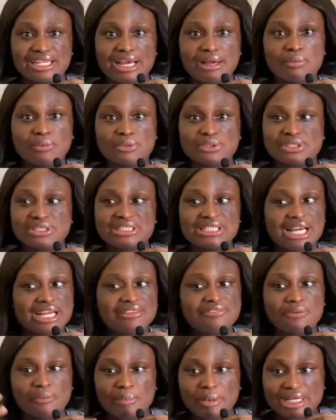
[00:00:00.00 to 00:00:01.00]
I was
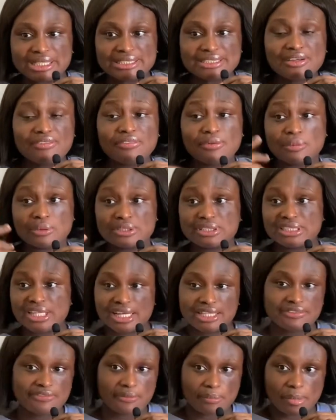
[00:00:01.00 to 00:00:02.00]
sad for myself, I was
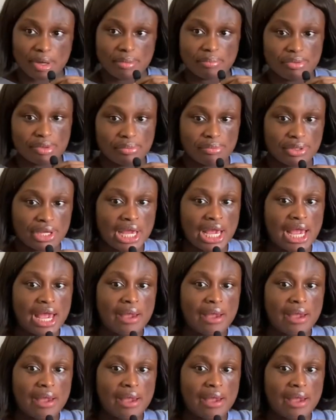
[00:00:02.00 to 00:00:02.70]
sad for my baby,